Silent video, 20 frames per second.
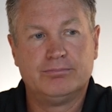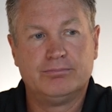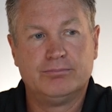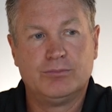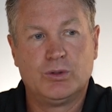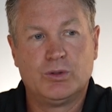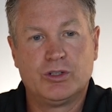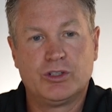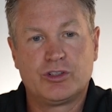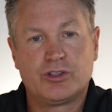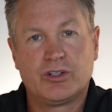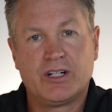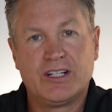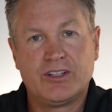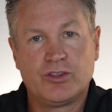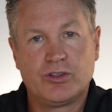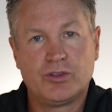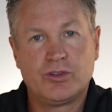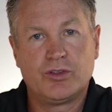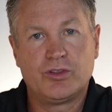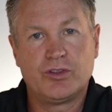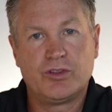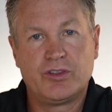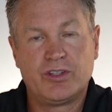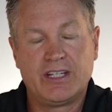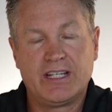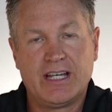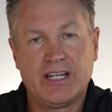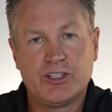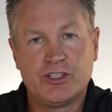more
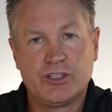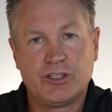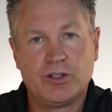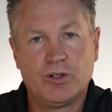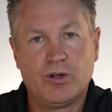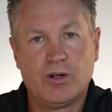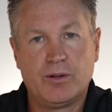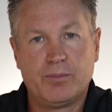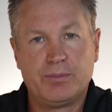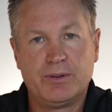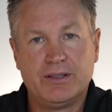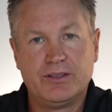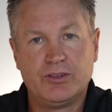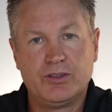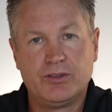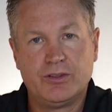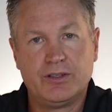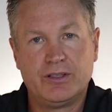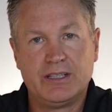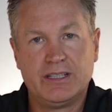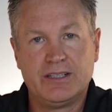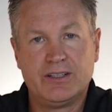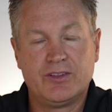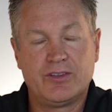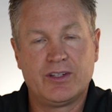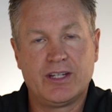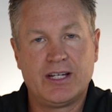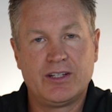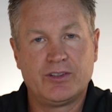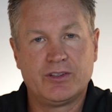translucency as you go up into the
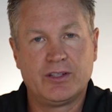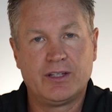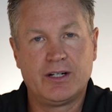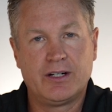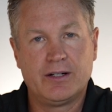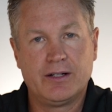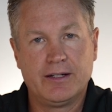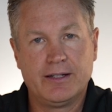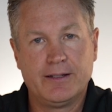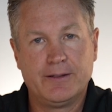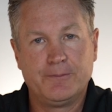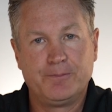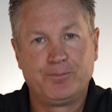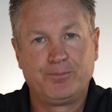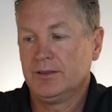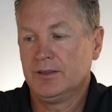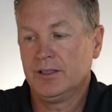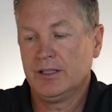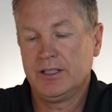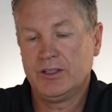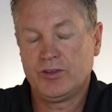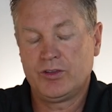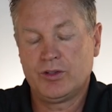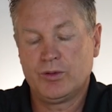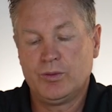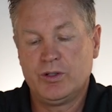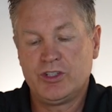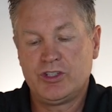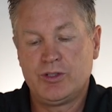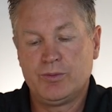incisal area. And
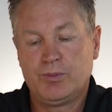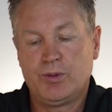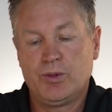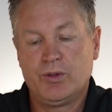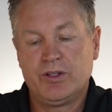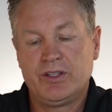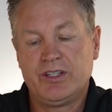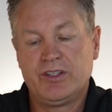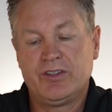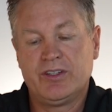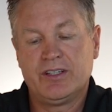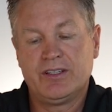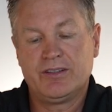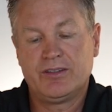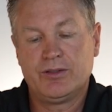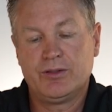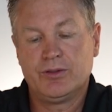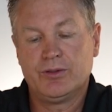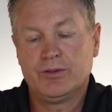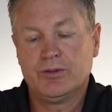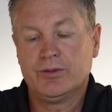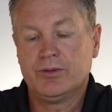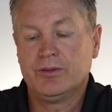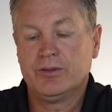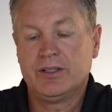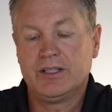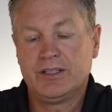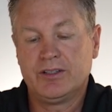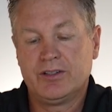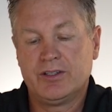so once you pour these into
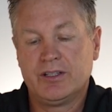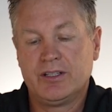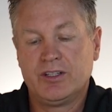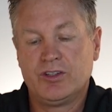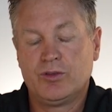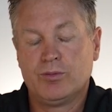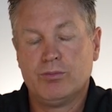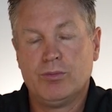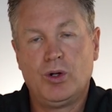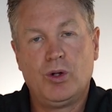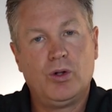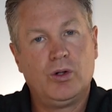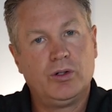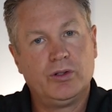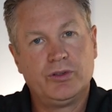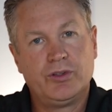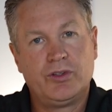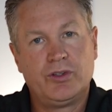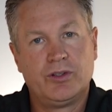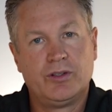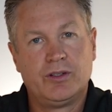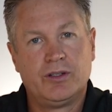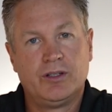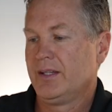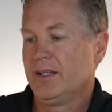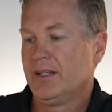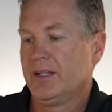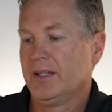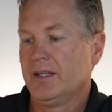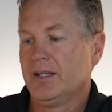these molds,
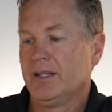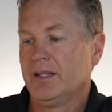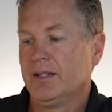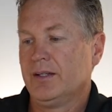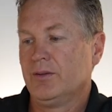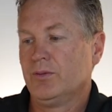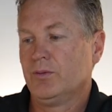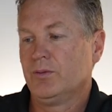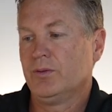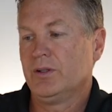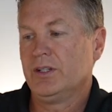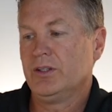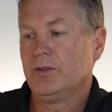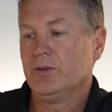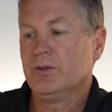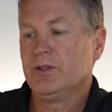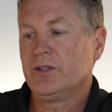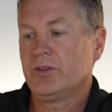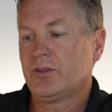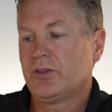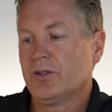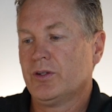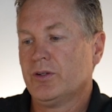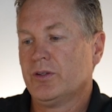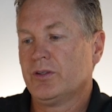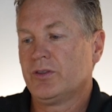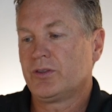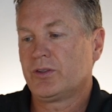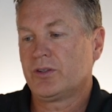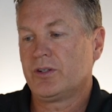and when doing
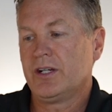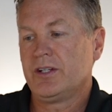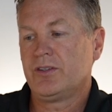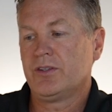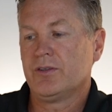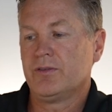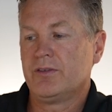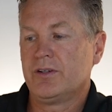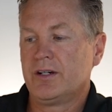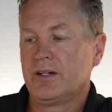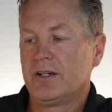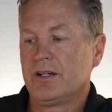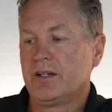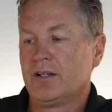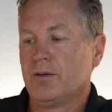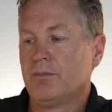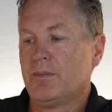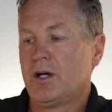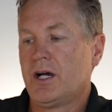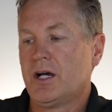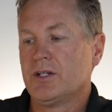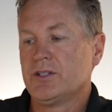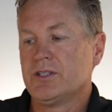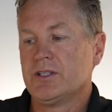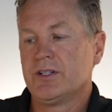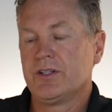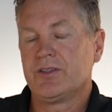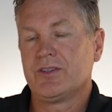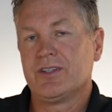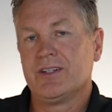so, it creates a very
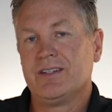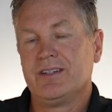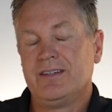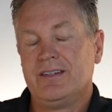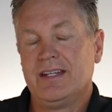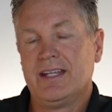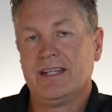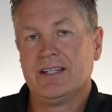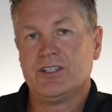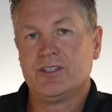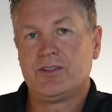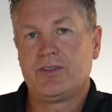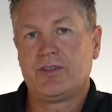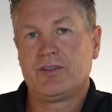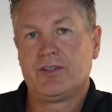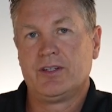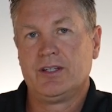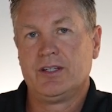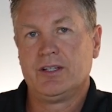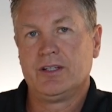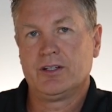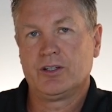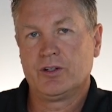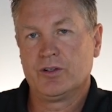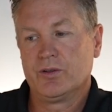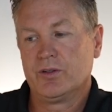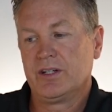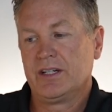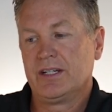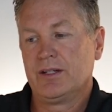homogeneous and dense
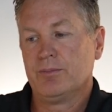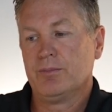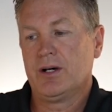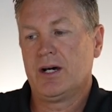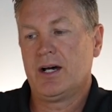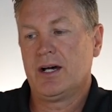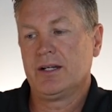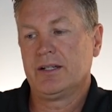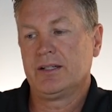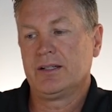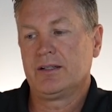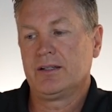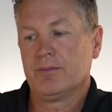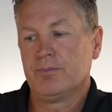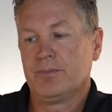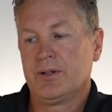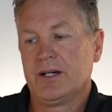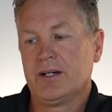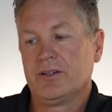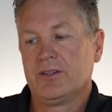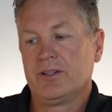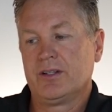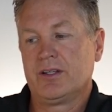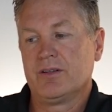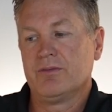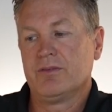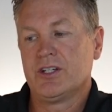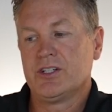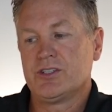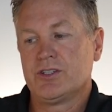green body compared to
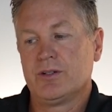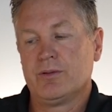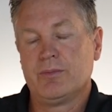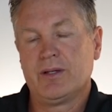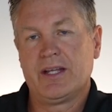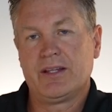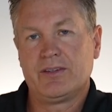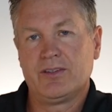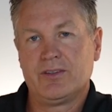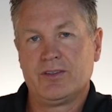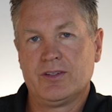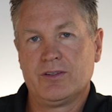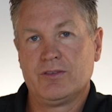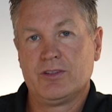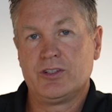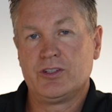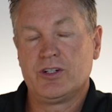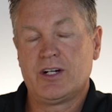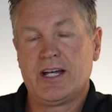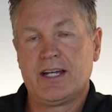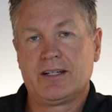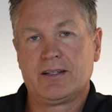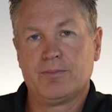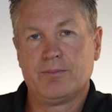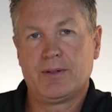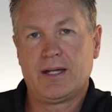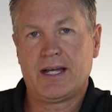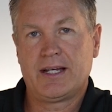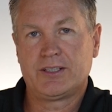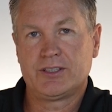conventional methods of the dry
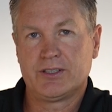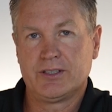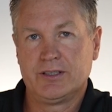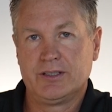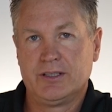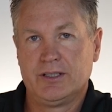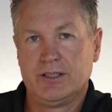compaction.